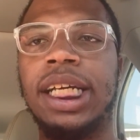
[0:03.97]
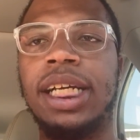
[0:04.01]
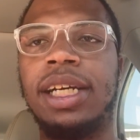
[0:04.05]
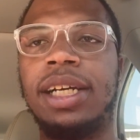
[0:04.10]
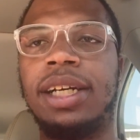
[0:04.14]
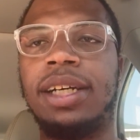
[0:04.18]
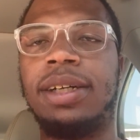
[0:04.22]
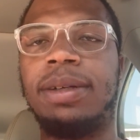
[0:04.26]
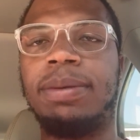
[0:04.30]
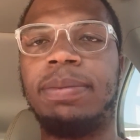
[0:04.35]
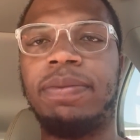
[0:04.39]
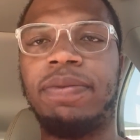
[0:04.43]

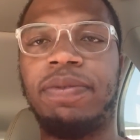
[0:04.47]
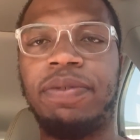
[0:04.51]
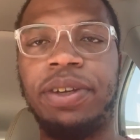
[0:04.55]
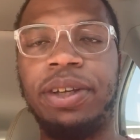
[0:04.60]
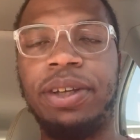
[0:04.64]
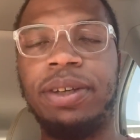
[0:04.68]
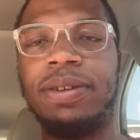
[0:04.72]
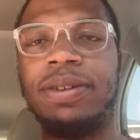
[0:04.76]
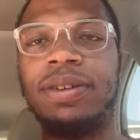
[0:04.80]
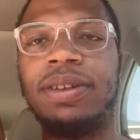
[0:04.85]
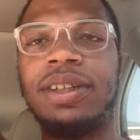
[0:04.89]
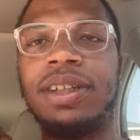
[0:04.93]
If
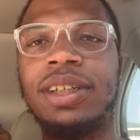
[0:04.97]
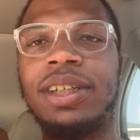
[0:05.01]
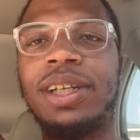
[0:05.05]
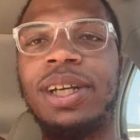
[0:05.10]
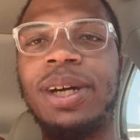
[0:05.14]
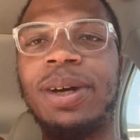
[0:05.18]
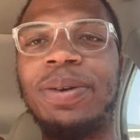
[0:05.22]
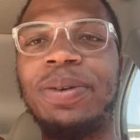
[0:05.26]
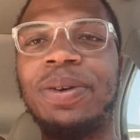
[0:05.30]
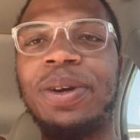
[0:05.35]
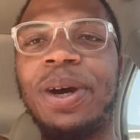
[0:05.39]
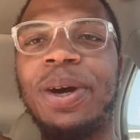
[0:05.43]
you
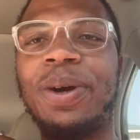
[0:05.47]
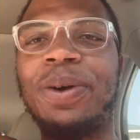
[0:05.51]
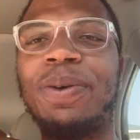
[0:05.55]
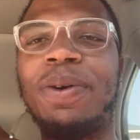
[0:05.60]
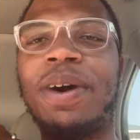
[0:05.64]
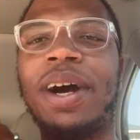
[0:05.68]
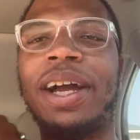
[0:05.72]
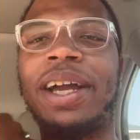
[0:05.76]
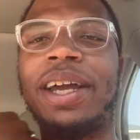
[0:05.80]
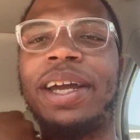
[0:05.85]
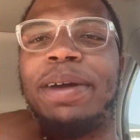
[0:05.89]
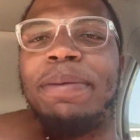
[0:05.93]
don't know who
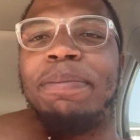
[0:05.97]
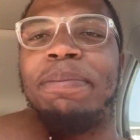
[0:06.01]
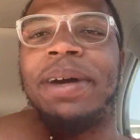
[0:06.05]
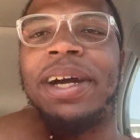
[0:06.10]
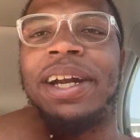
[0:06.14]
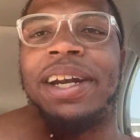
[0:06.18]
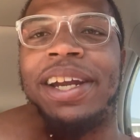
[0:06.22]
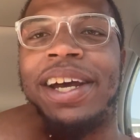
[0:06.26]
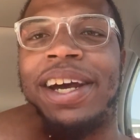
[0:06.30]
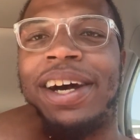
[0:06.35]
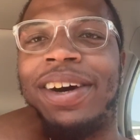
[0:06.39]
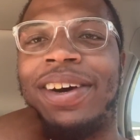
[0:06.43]
I am by
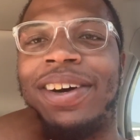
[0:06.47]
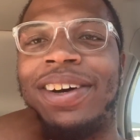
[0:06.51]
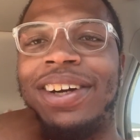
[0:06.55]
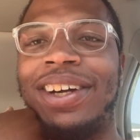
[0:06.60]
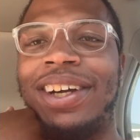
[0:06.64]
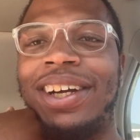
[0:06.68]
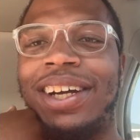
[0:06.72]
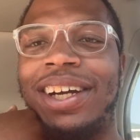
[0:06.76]
now,